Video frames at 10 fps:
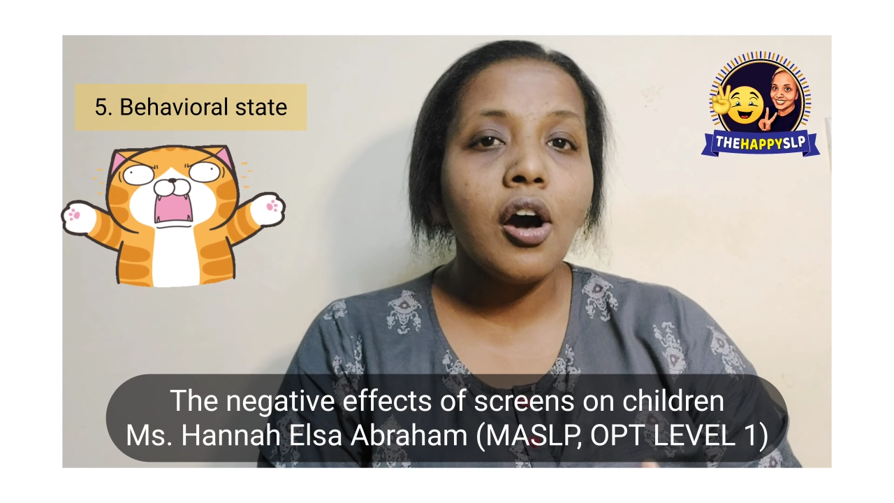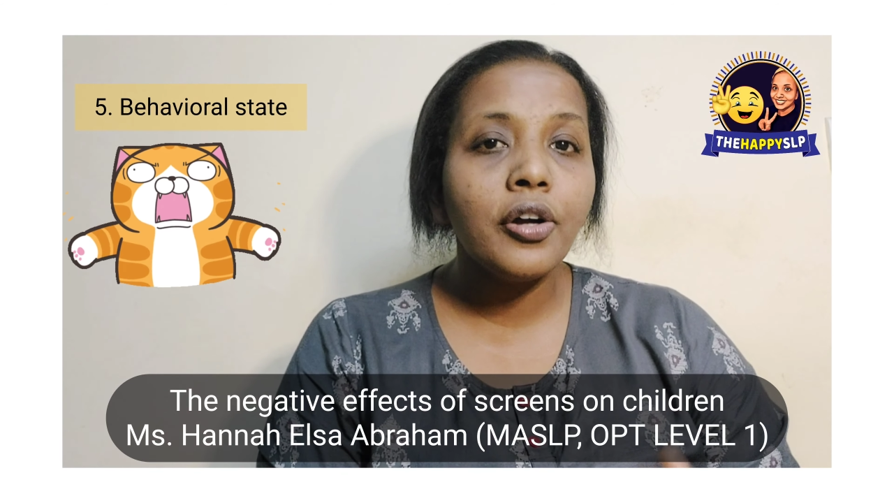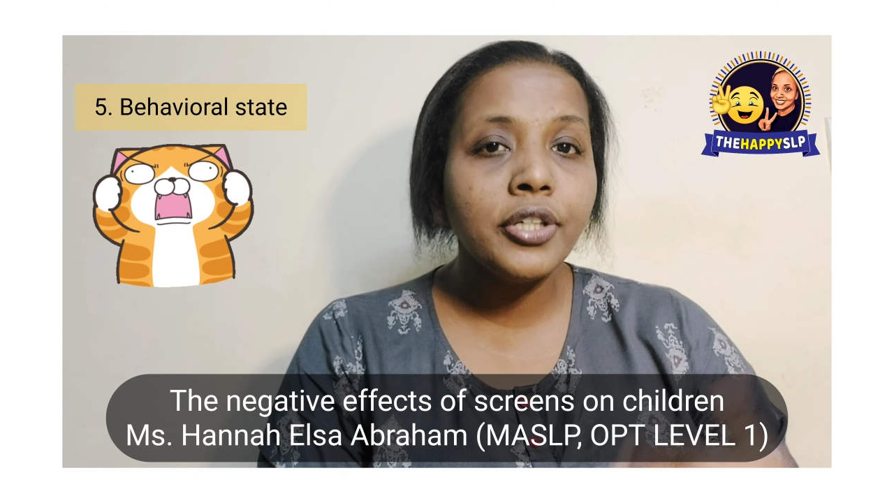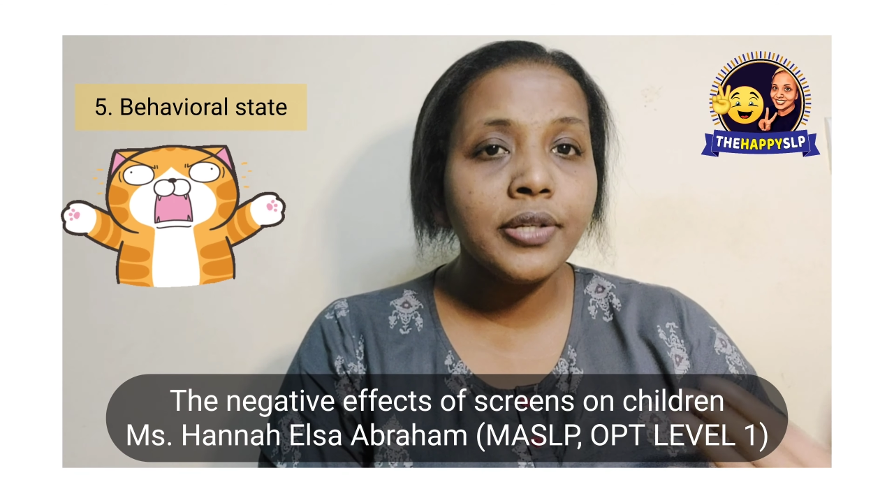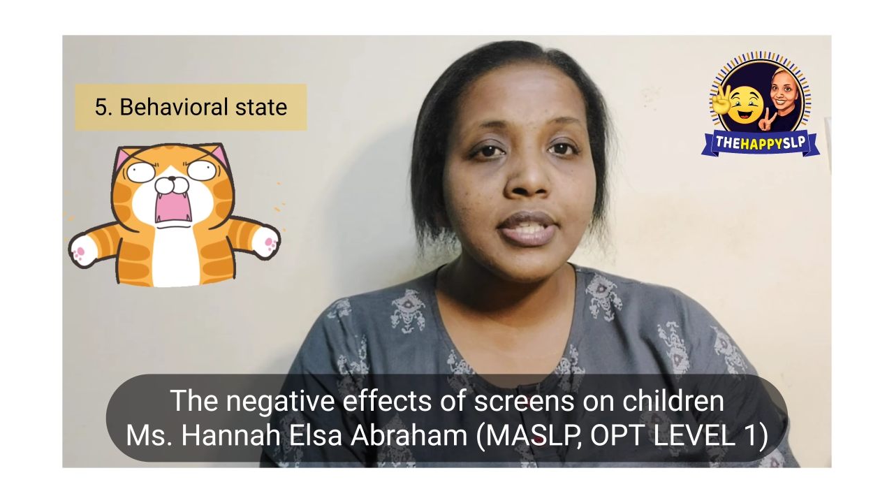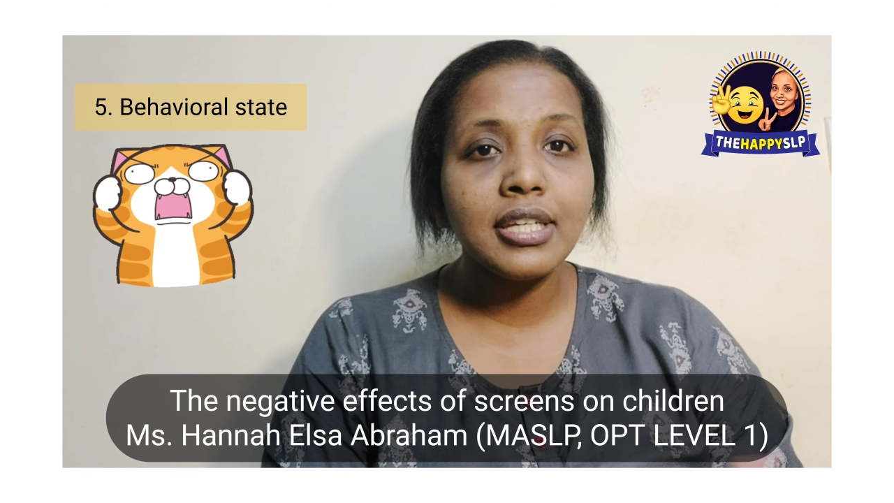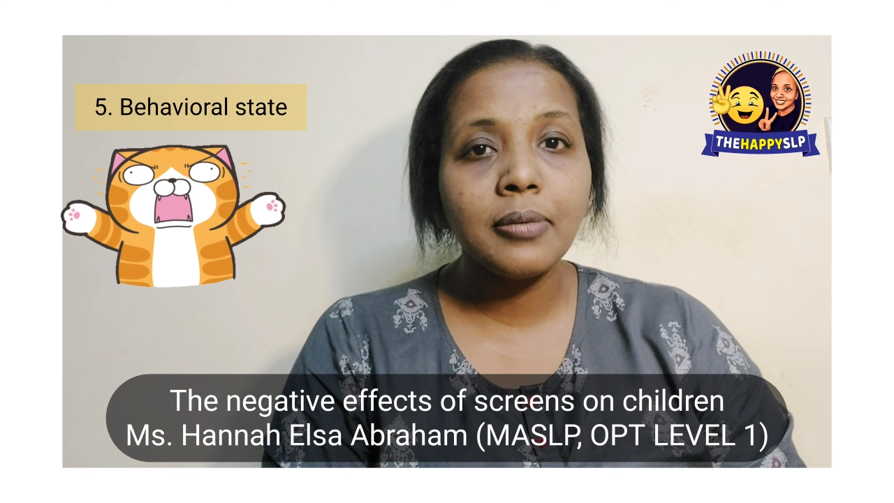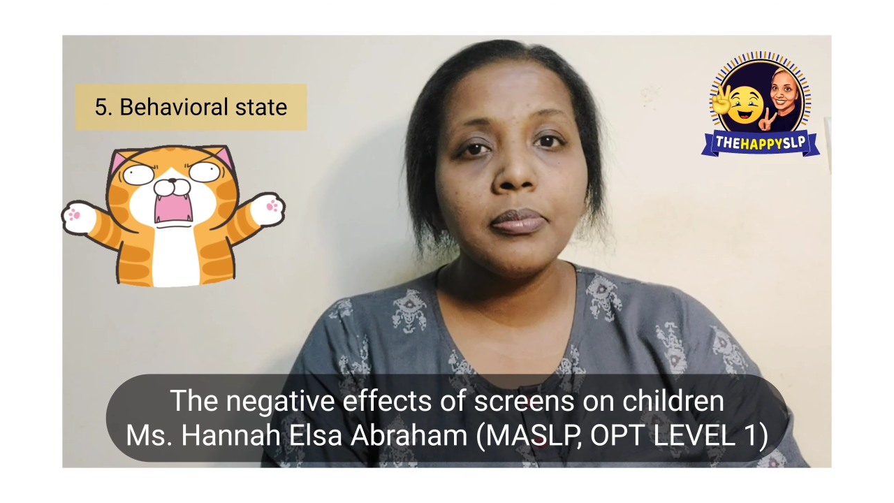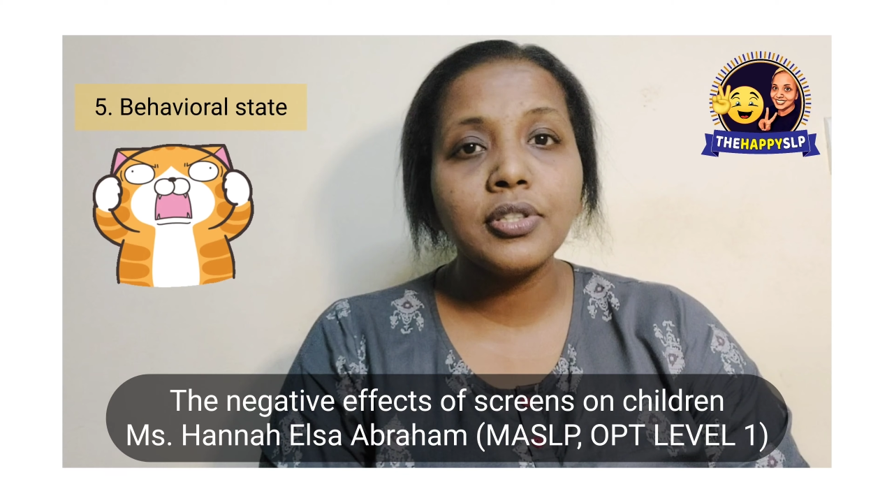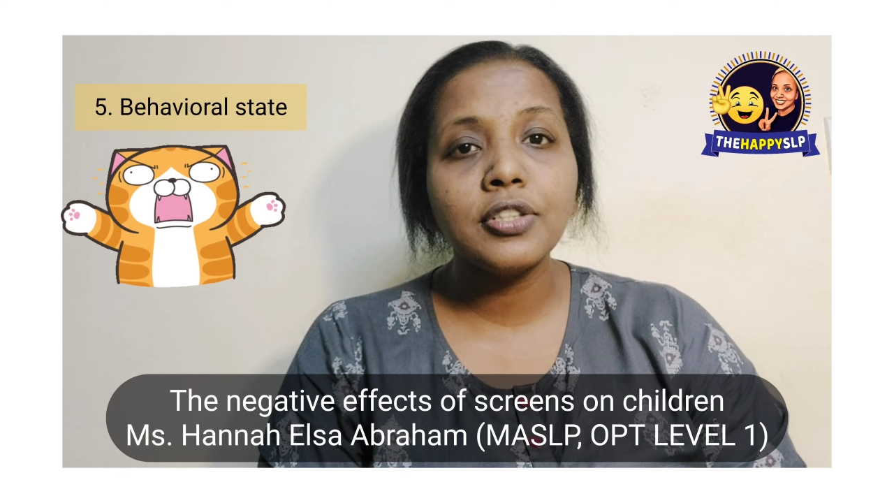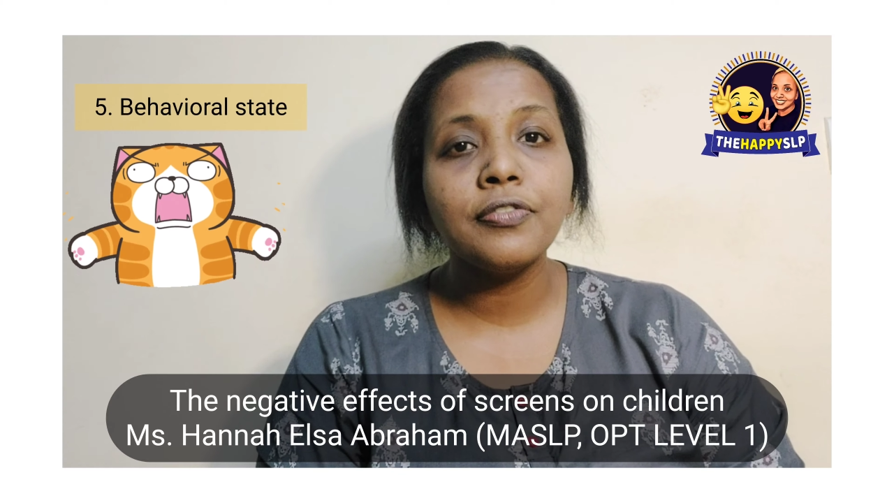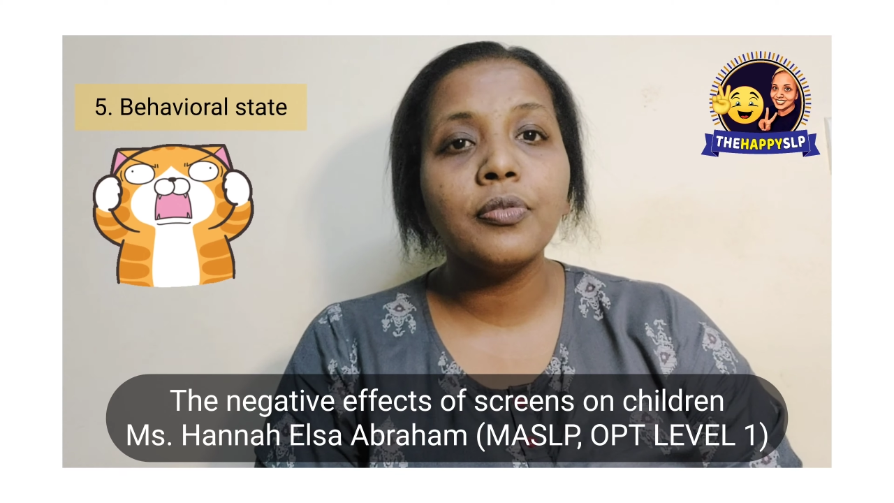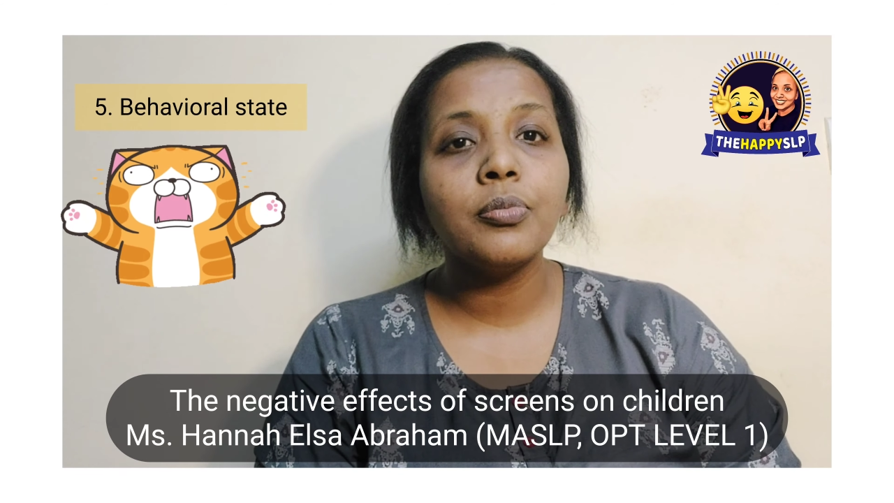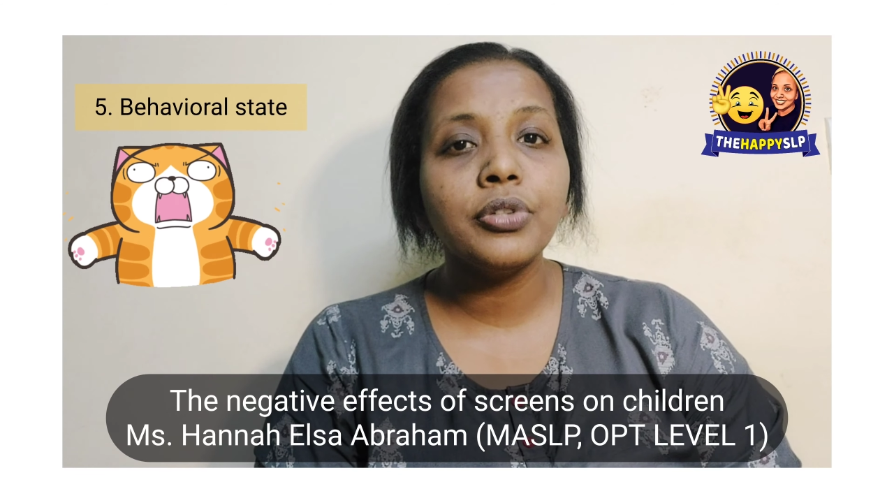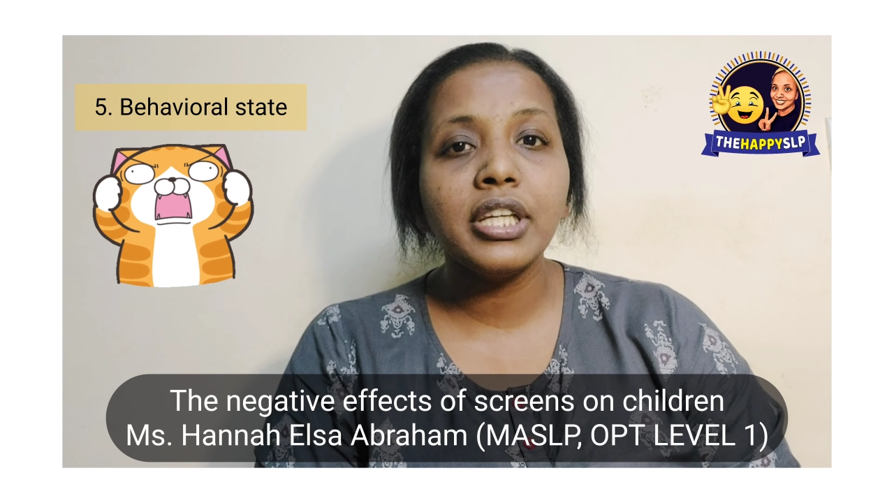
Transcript: or use a computer for more